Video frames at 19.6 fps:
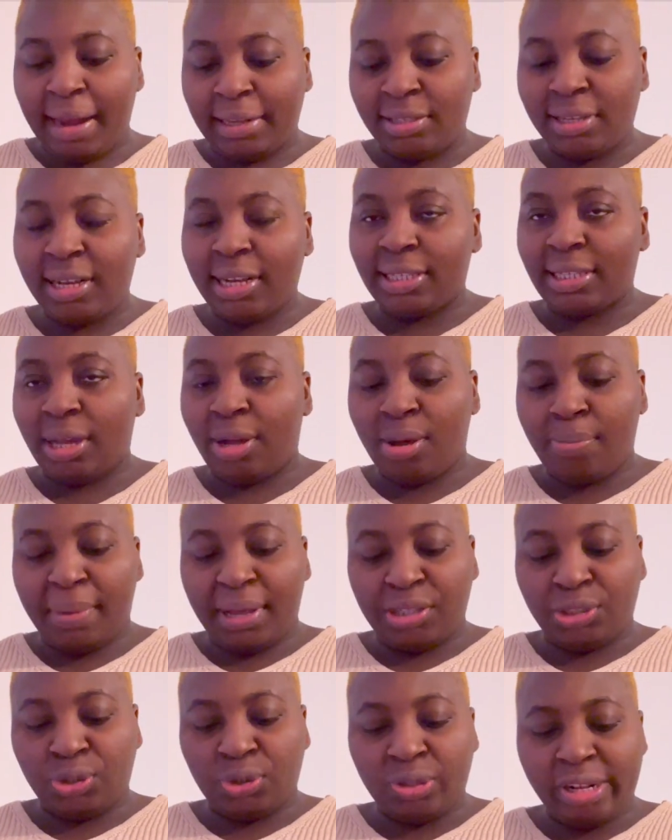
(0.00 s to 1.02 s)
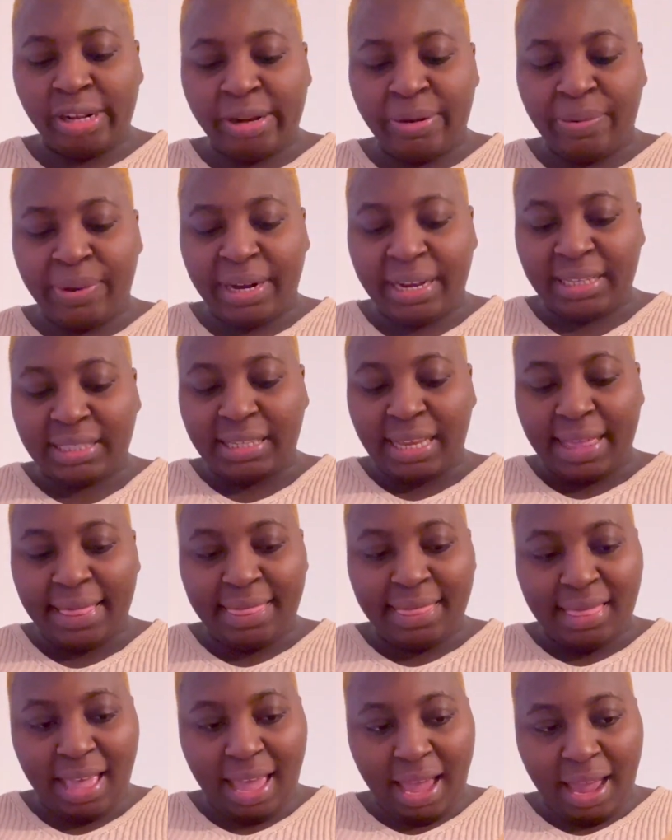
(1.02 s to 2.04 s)
As long as I got my jewelries
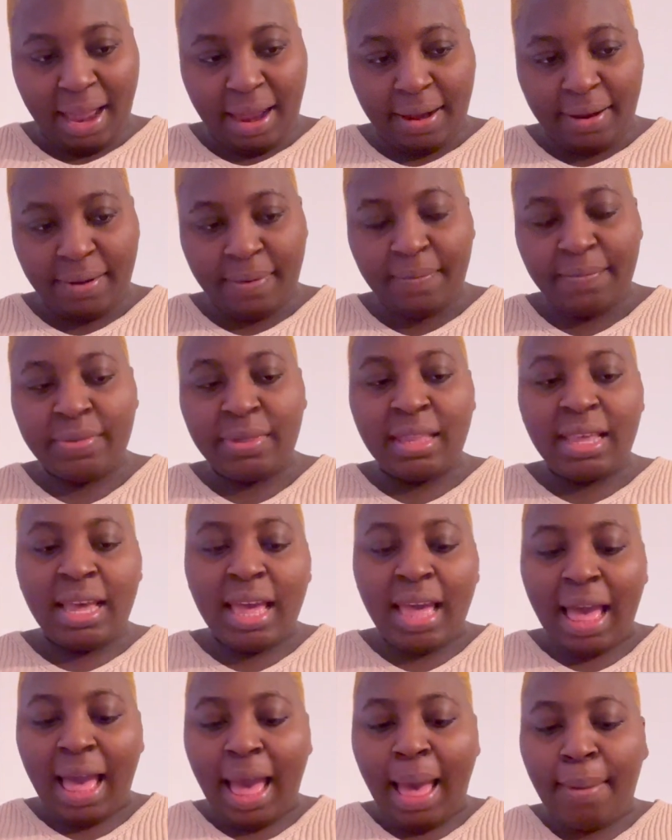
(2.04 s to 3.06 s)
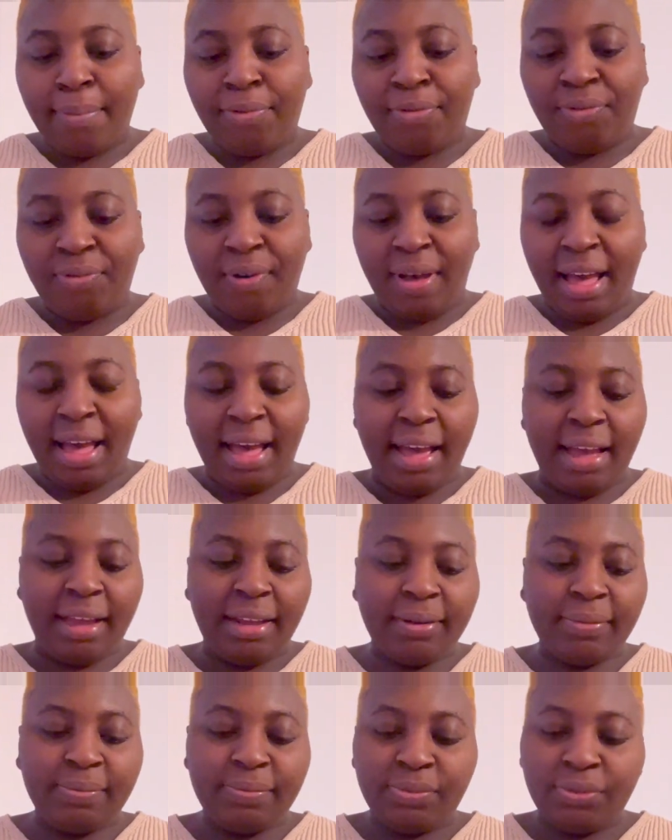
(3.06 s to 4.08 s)
in there, I'm
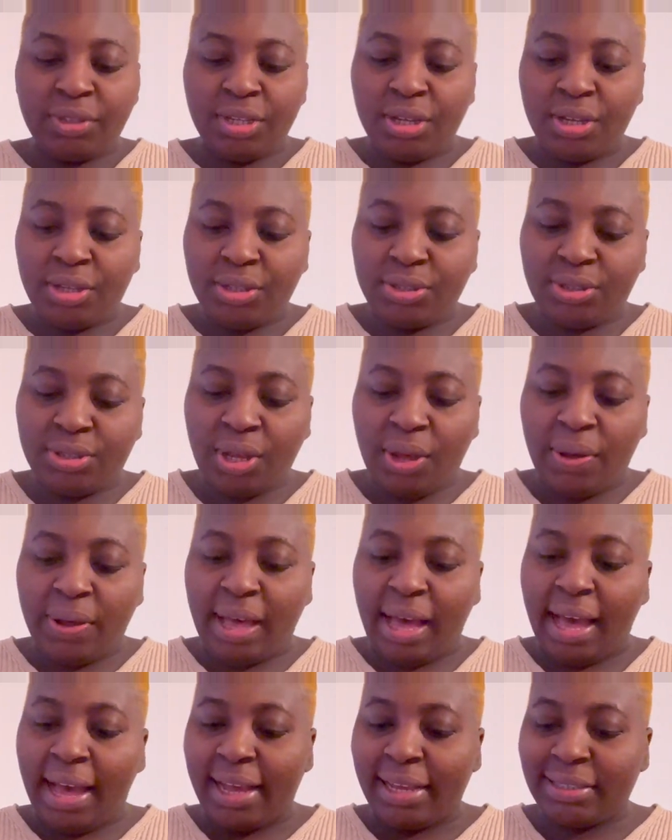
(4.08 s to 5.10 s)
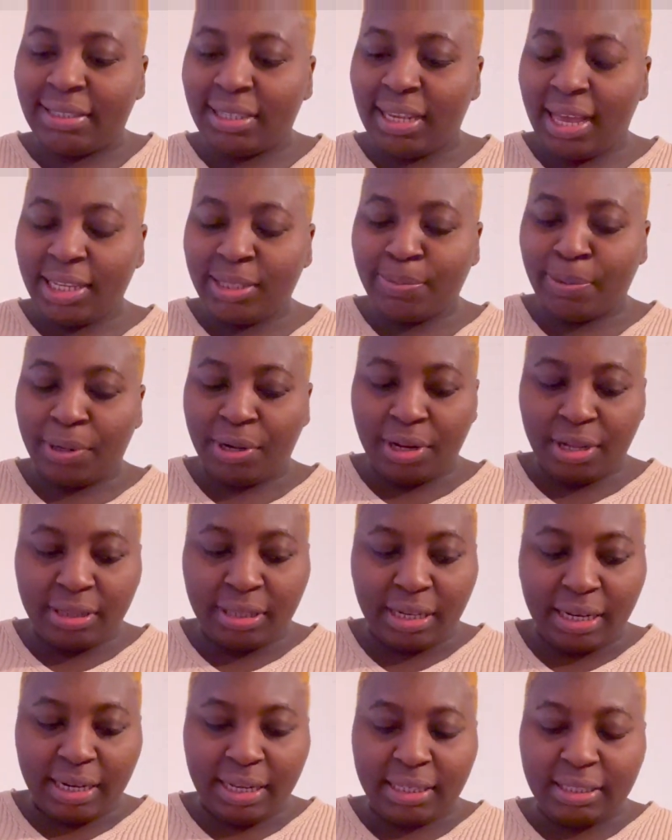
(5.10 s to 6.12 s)
fine. So guys, last but not
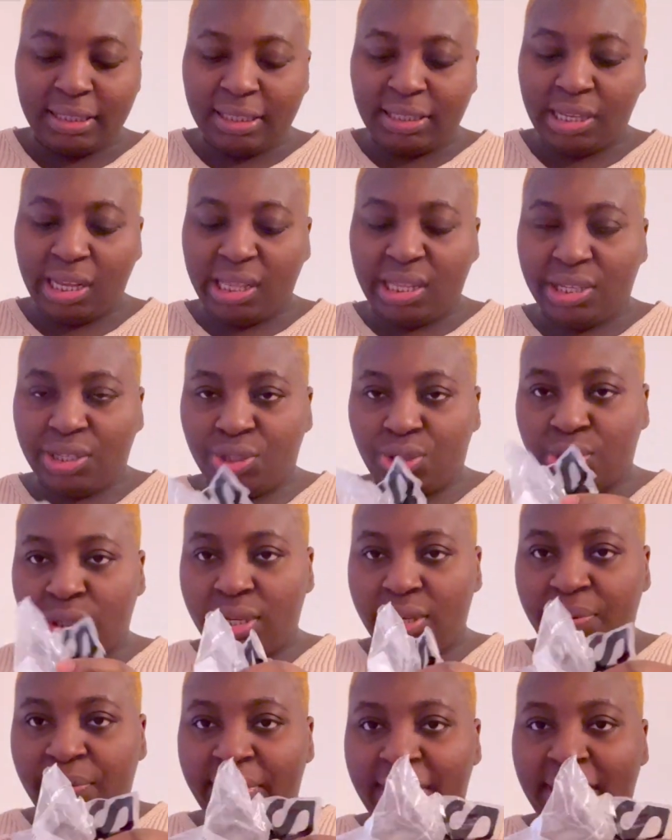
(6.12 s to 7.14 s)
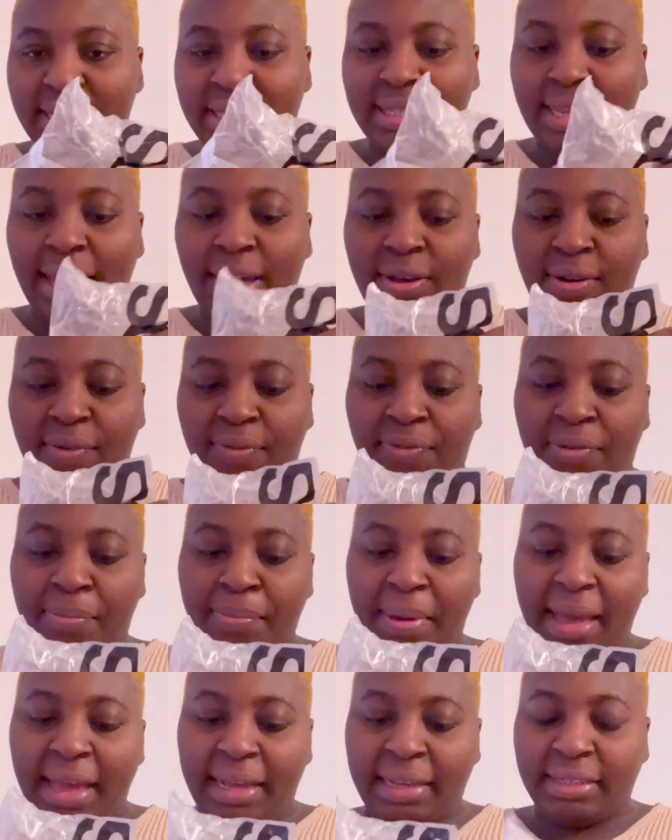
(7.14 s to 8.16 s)
the least, these are the jewelries I got from
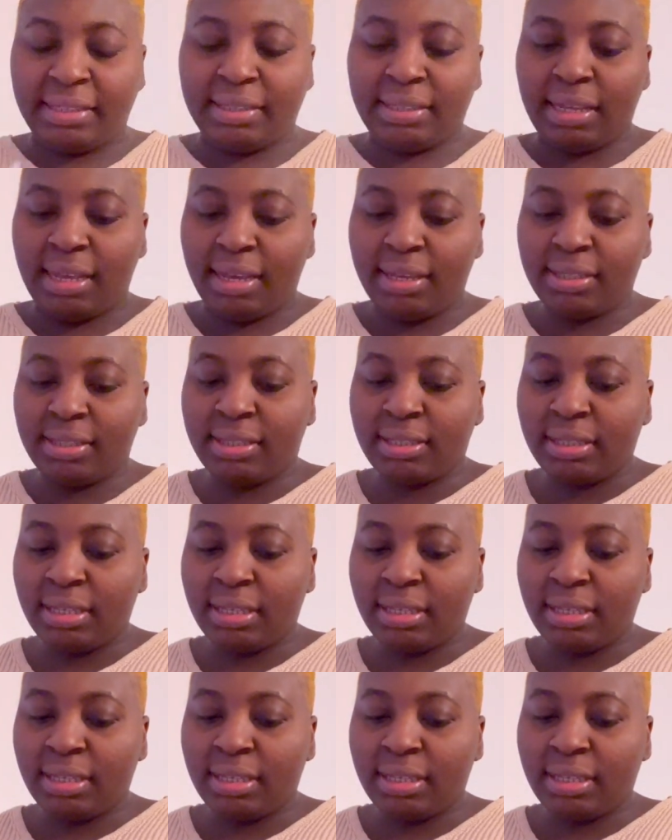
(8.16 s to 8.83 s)
Asos.